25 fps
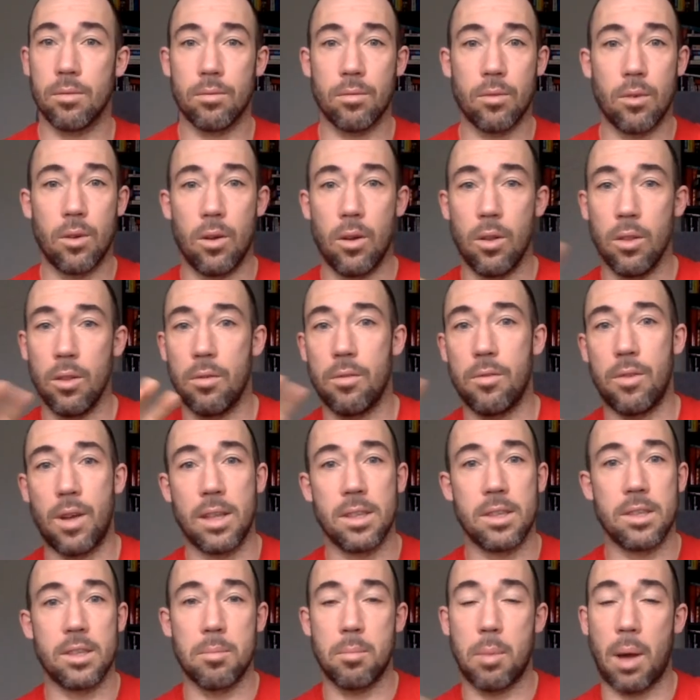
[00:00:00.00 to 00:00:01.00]
all the
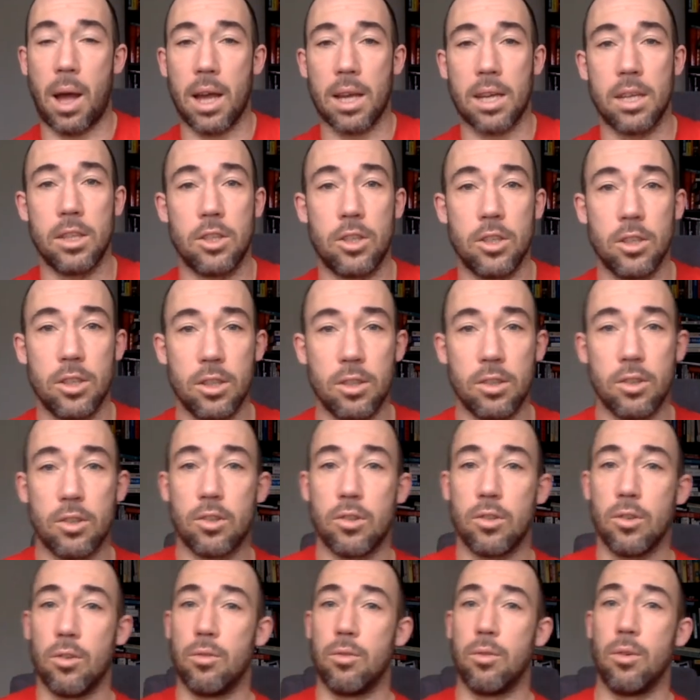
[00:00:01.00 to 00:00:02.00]
fancy packaging and
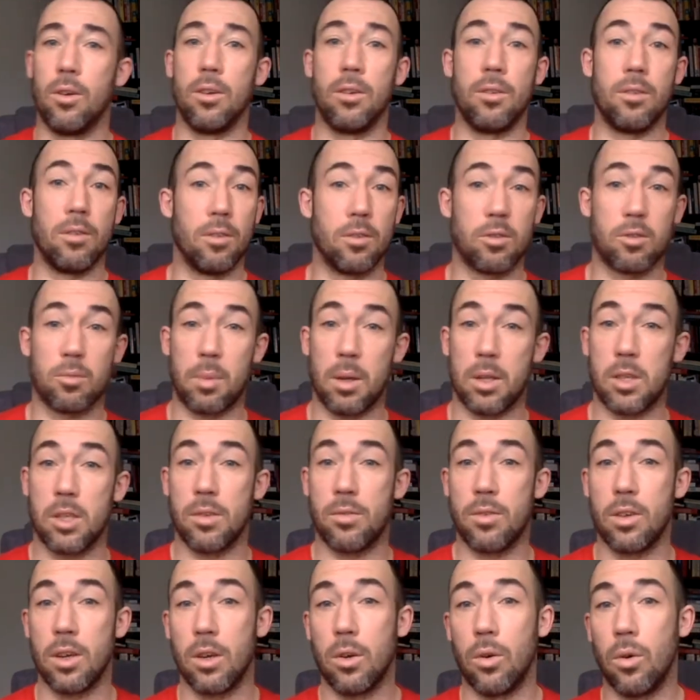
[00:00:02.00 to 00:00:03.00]
stuff, and especially
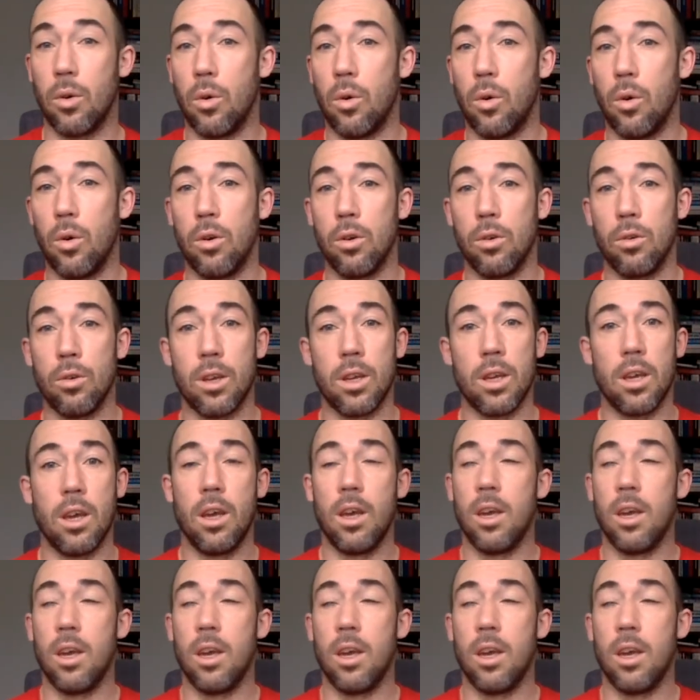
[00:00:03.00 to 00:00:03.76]
if you go hungry,